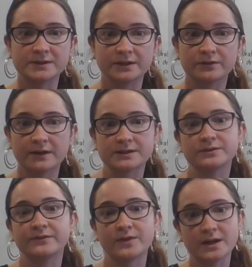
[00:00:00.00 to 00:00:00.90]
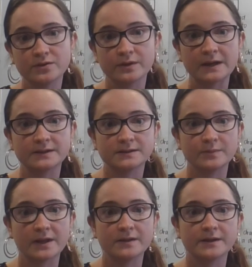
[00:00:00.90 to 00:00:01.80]
it correct or if they know how to
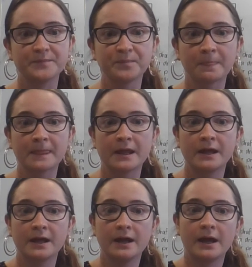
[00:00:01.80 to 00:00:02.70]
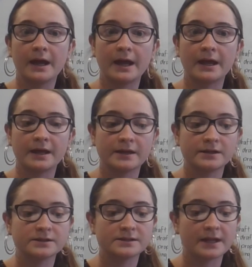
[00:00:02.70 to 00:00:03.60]
spell it,
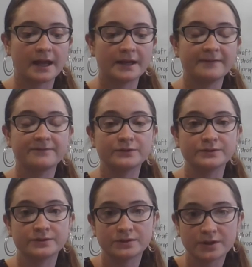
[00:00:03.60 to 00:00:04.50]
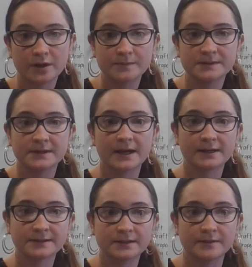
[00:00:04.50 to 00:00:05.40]
and any full stops,
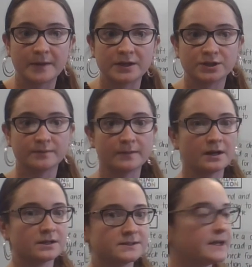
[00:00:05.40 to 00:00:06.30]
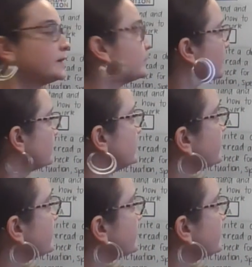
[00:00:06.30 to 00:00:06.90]
exclamation marks. I could probably